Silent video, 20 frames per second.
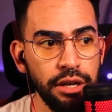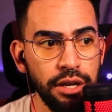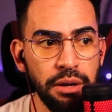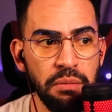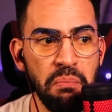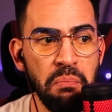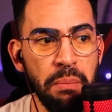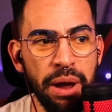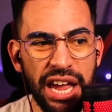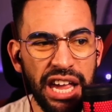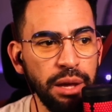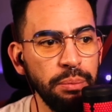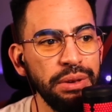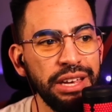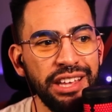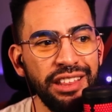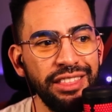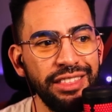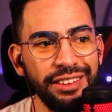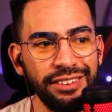
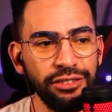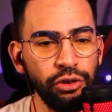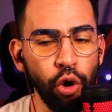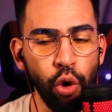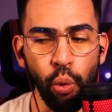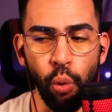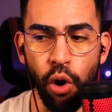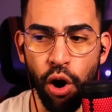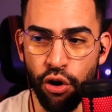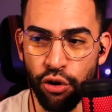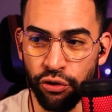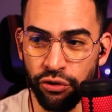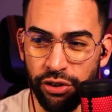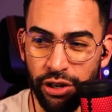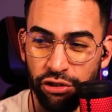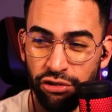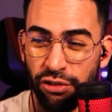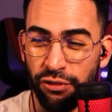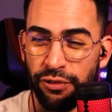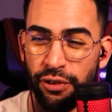maybe this whole water
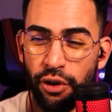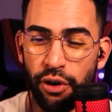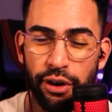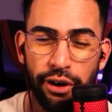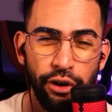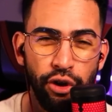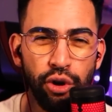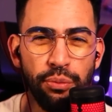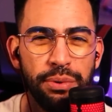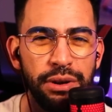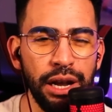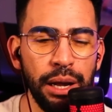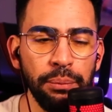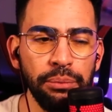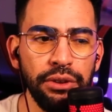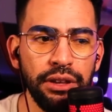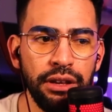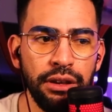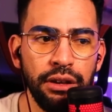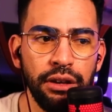section felt a little bit
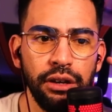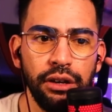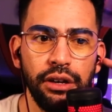empty,